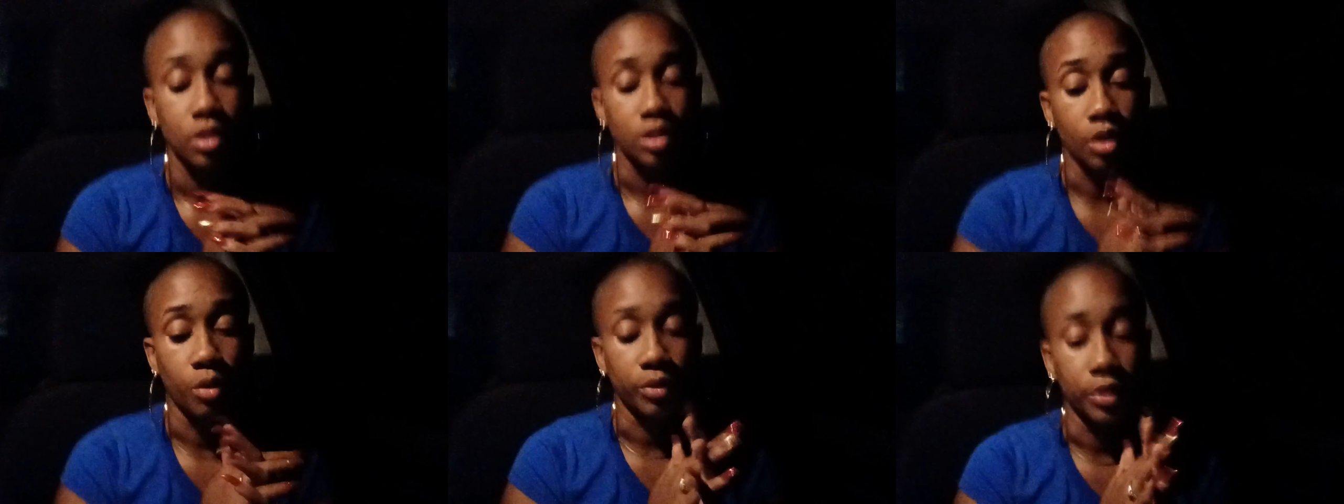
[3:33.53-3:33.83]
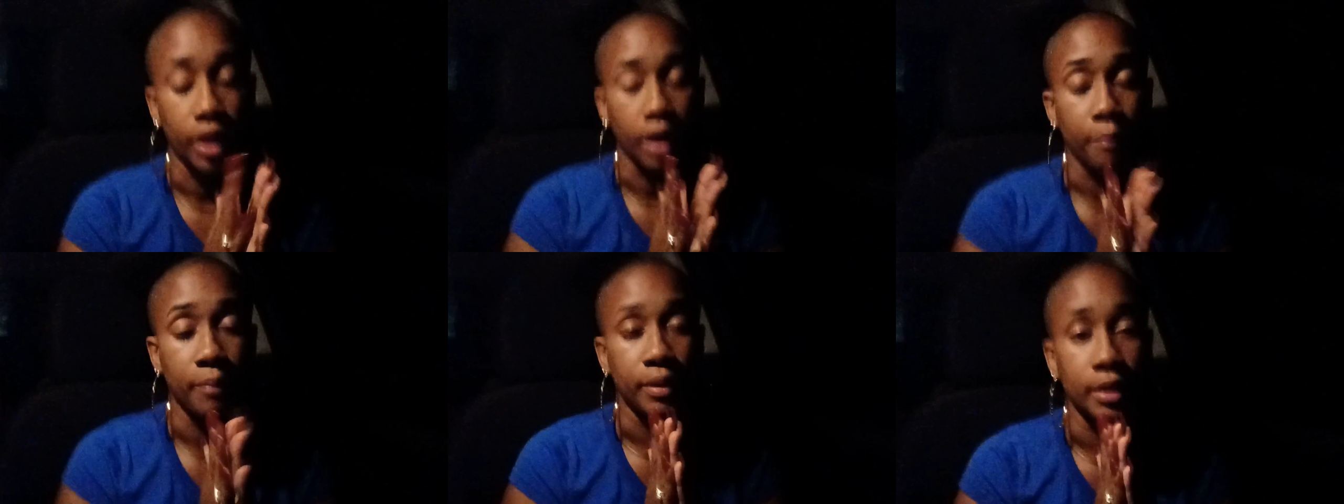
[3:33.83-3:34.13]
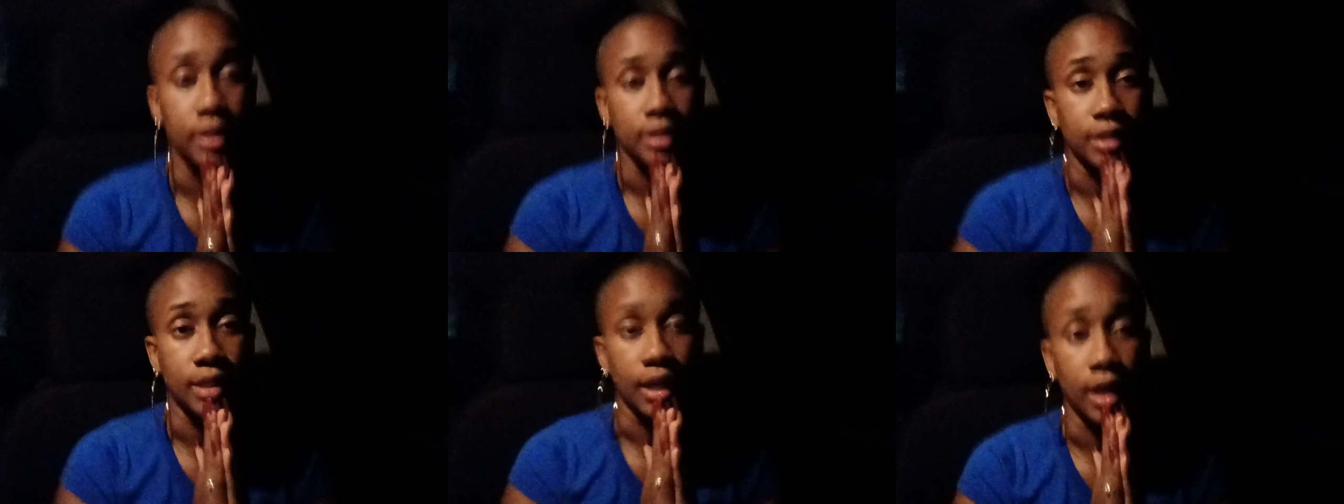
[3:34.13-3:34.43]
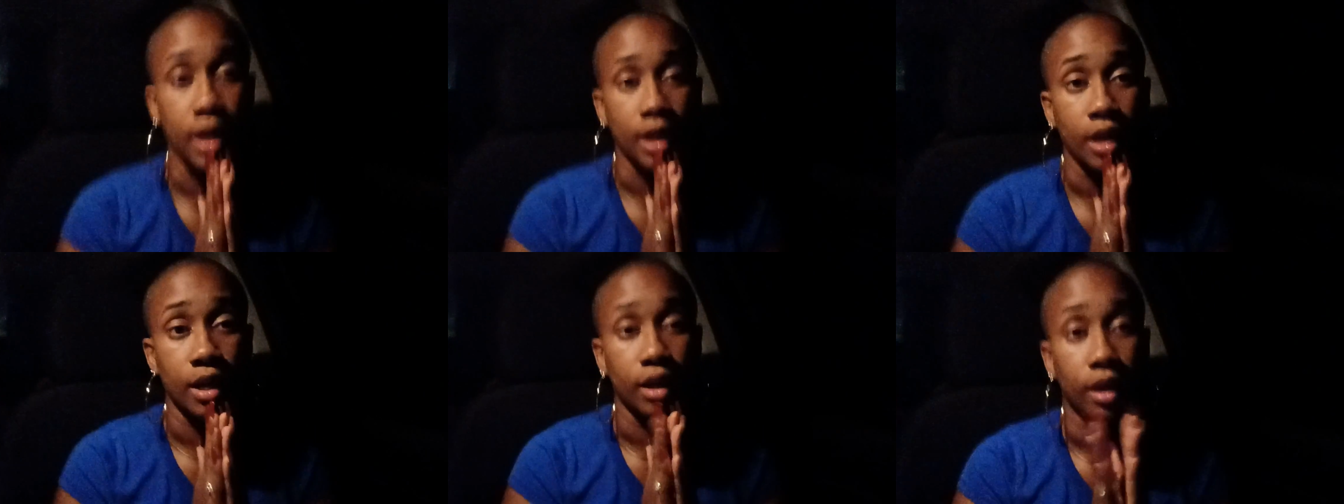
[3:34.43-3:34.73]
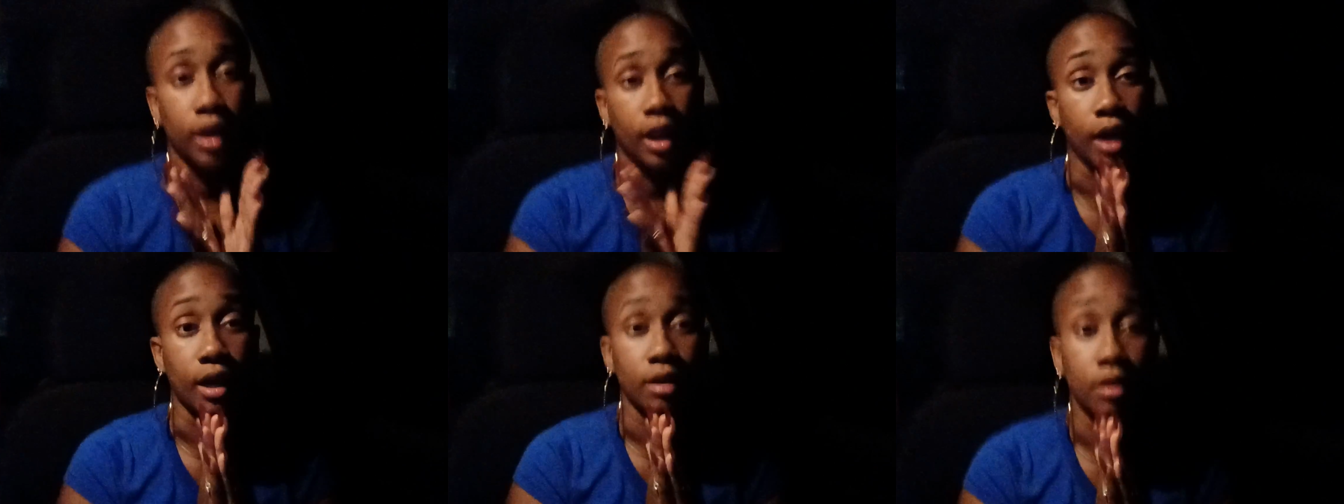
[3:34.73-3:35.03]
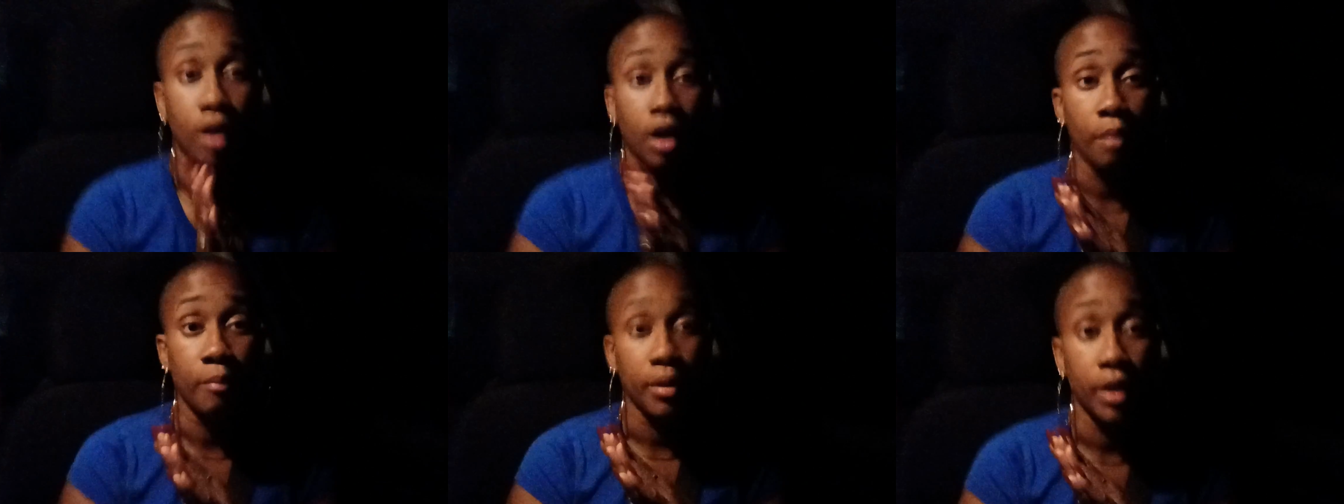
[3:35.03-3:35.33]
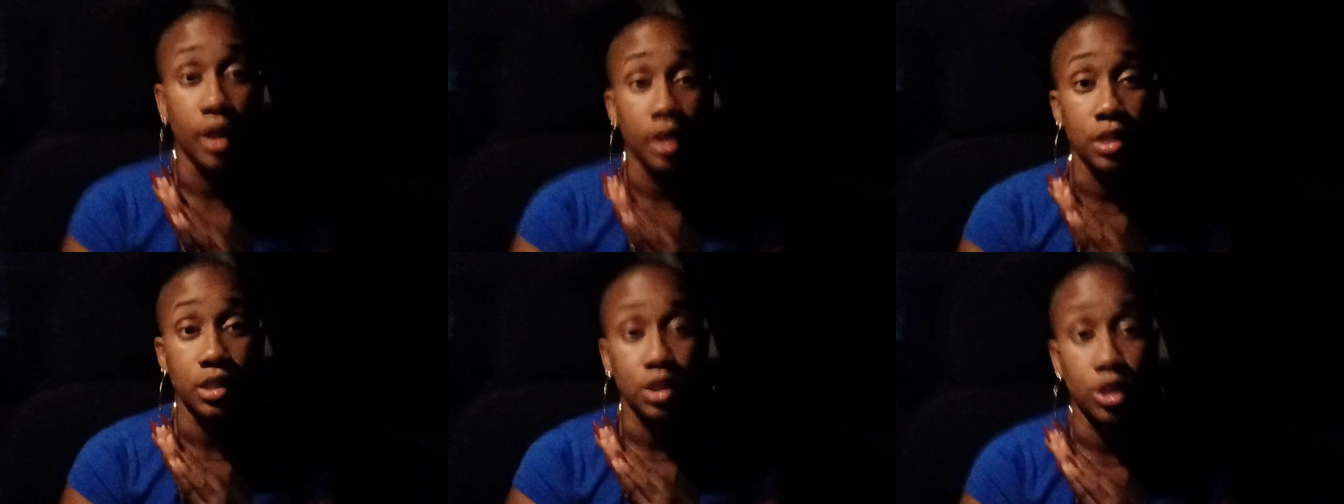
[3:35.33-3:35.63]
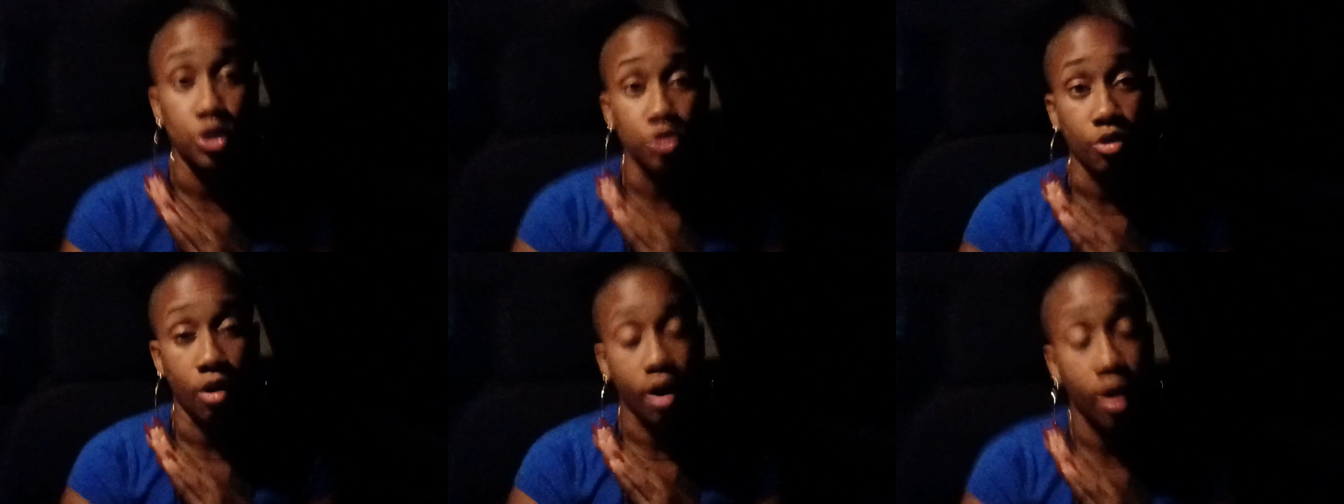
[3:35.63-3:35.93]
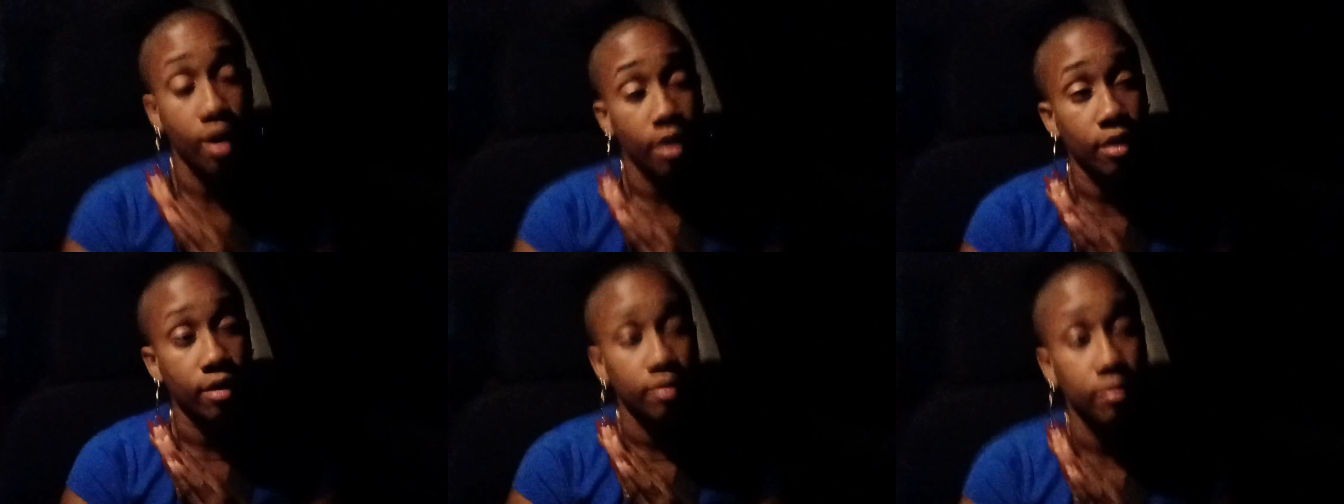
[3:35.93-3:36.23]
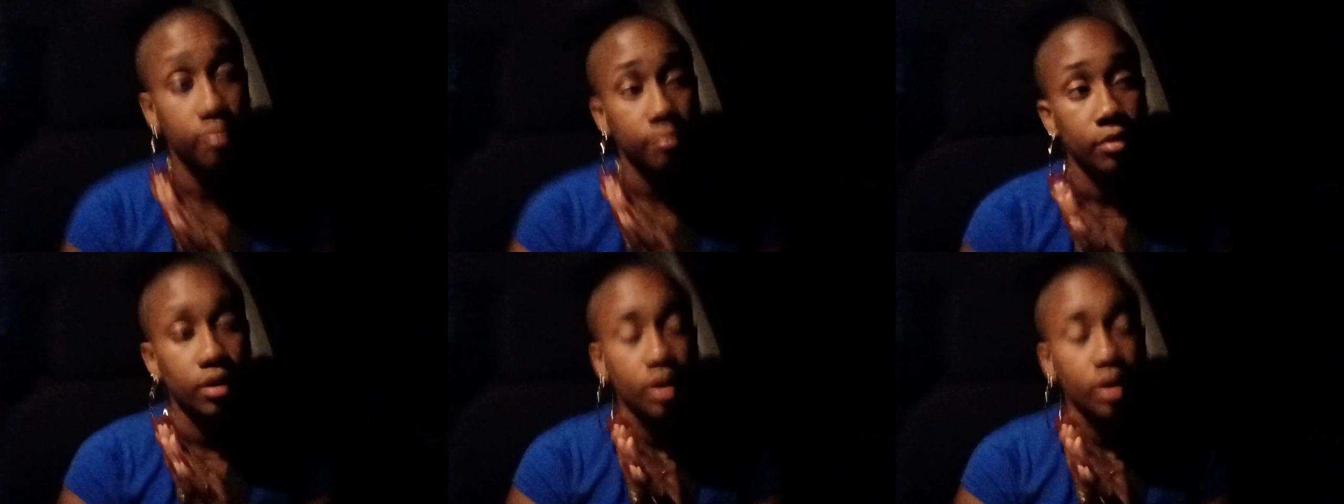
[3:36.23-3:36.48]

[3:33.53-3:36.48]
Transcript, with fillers: So with that being said, like, comment, and subscribe.